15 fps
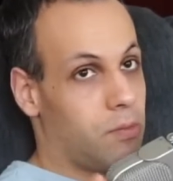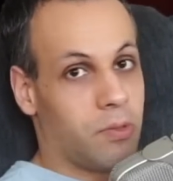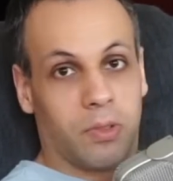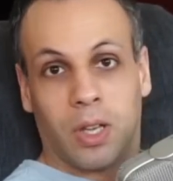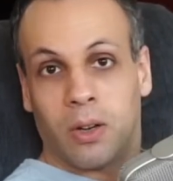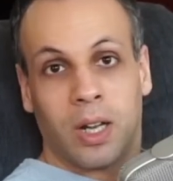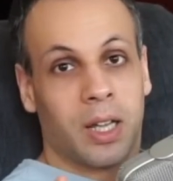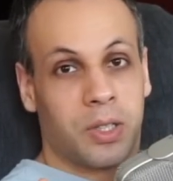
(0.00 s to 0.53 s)

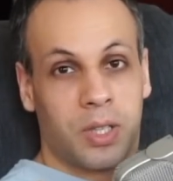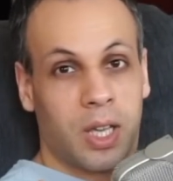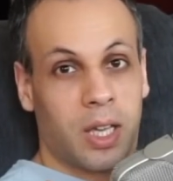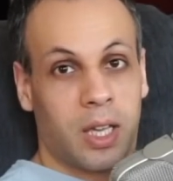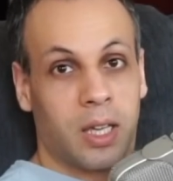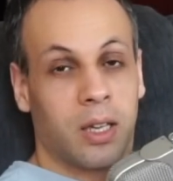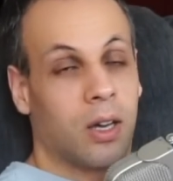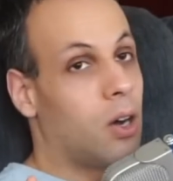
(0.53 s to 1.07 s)
they're not
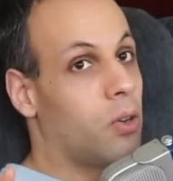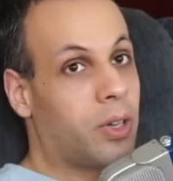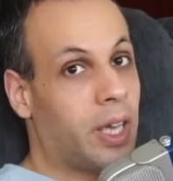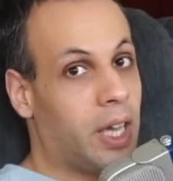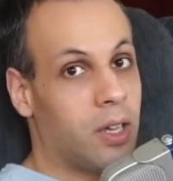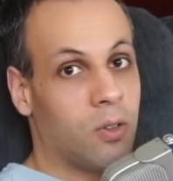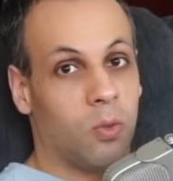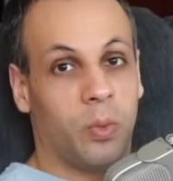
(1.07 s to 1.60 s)
saying,
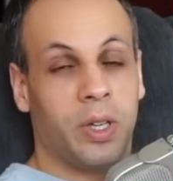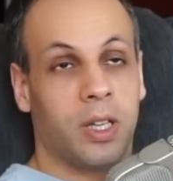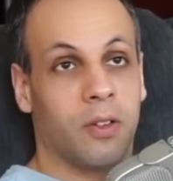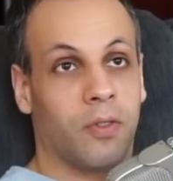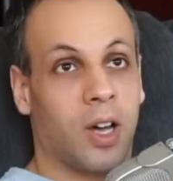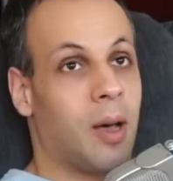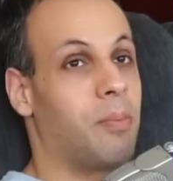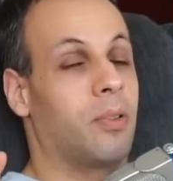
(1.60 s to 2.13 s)
okay, we
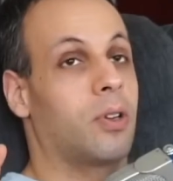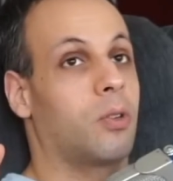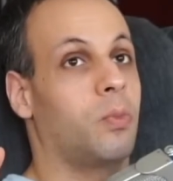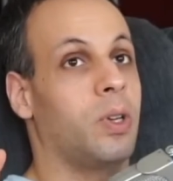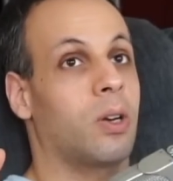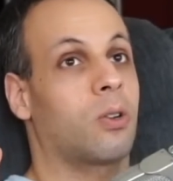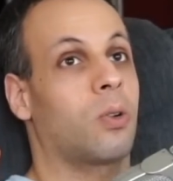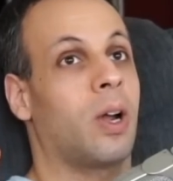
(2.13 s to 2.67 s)
give up.
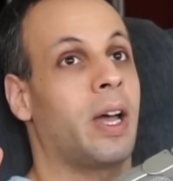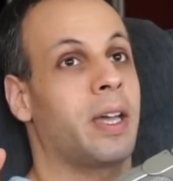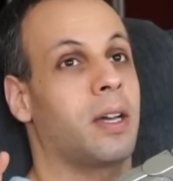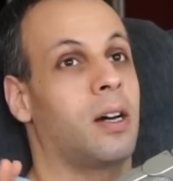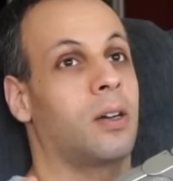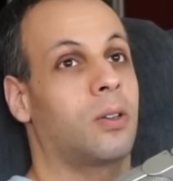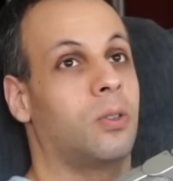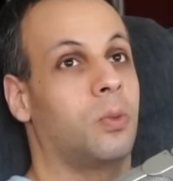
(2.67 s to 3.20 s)
We are crying
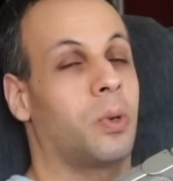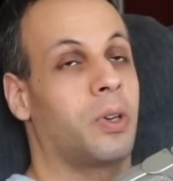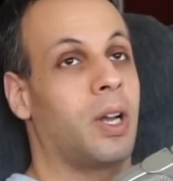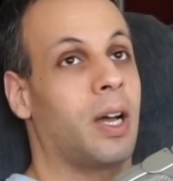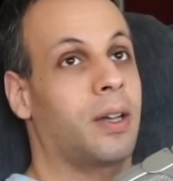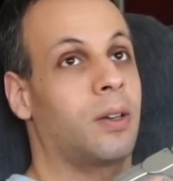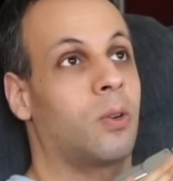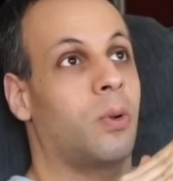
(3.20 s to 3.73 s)
uncle. We're
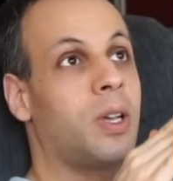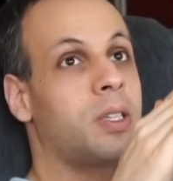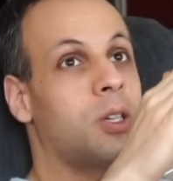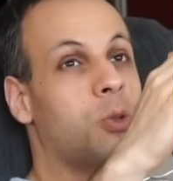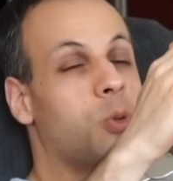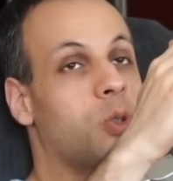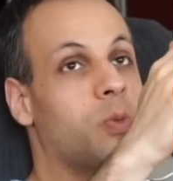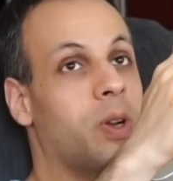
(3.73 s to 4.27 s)
not going to raise
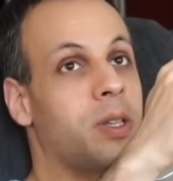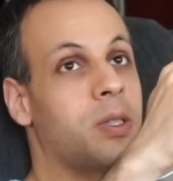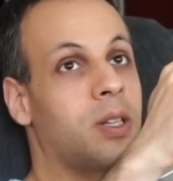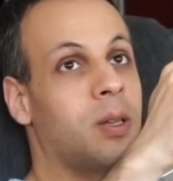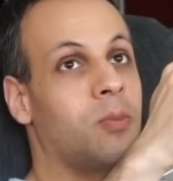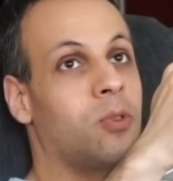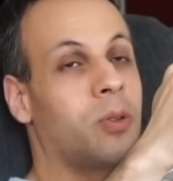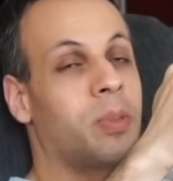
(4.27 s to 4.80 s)
interest rates
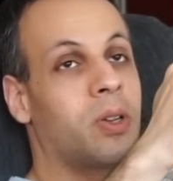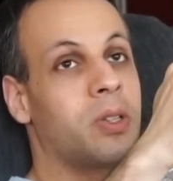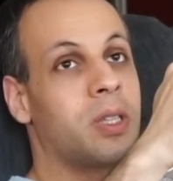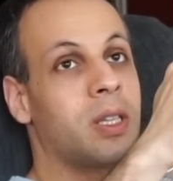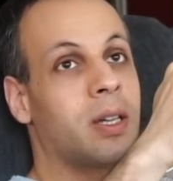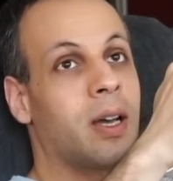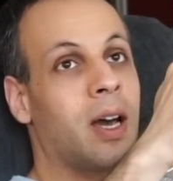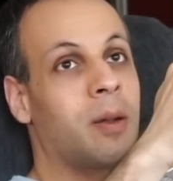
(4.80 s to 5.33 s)
anymore because
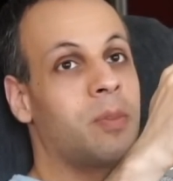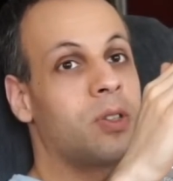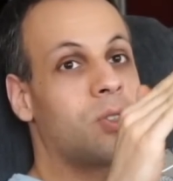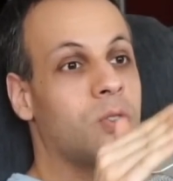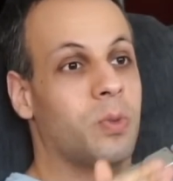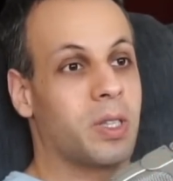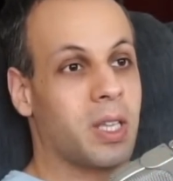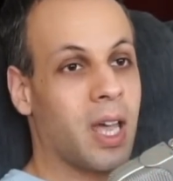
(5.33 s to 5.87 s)
the economy is
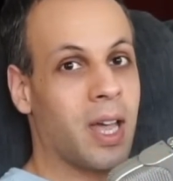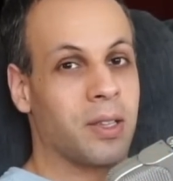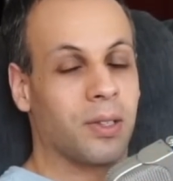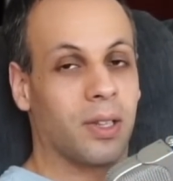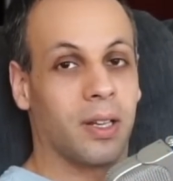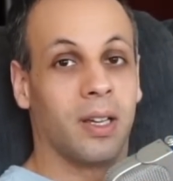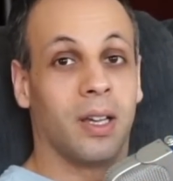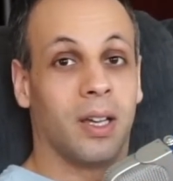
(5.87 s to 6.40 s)
too weak to handle
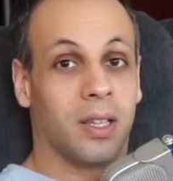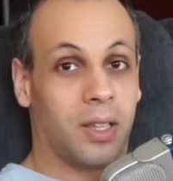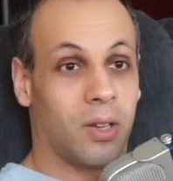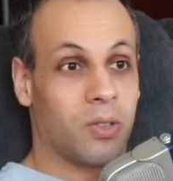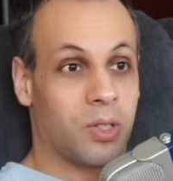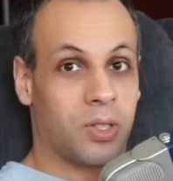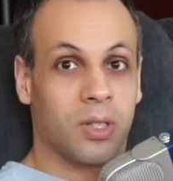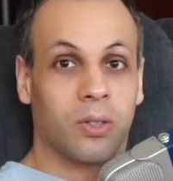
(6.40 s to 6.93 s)
it. They're
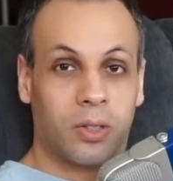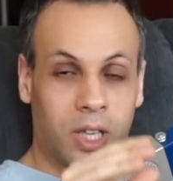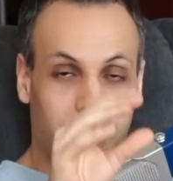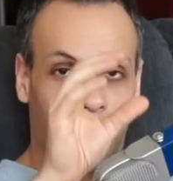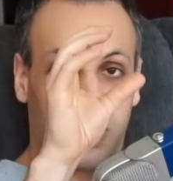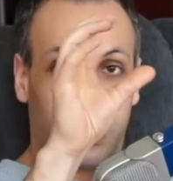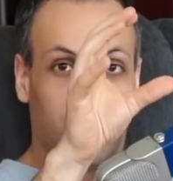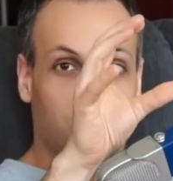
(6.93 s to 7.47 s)
still
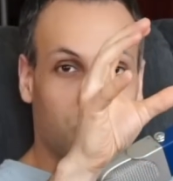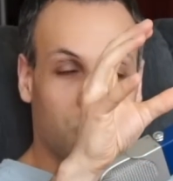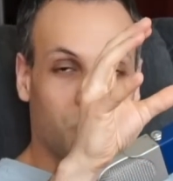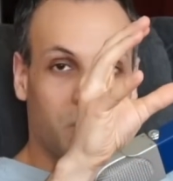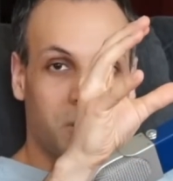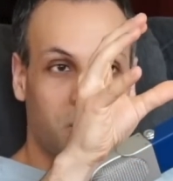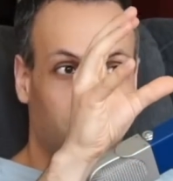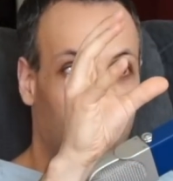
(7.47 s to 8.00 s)
keeping the interest
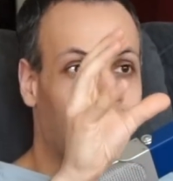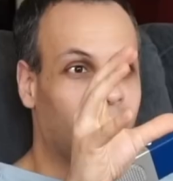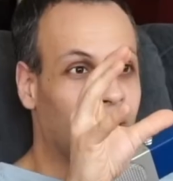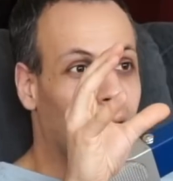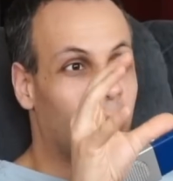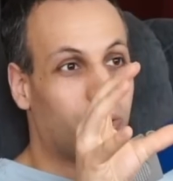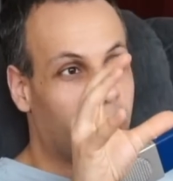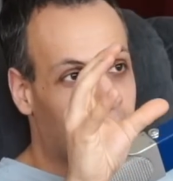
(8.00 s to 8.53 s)
rates. They're not
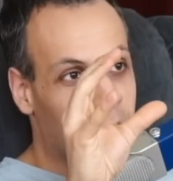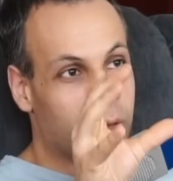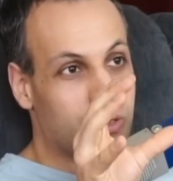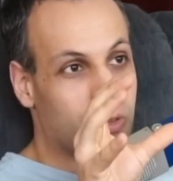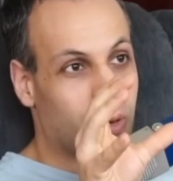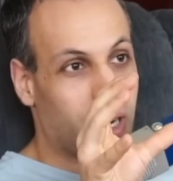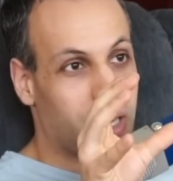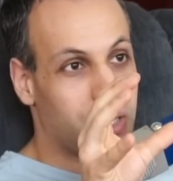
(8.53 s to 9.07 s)
lowering
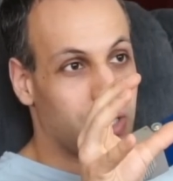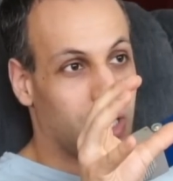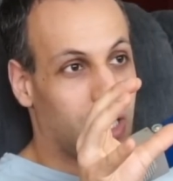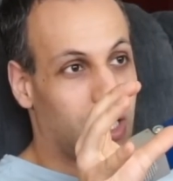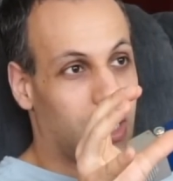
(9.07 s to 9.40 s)
interest rates.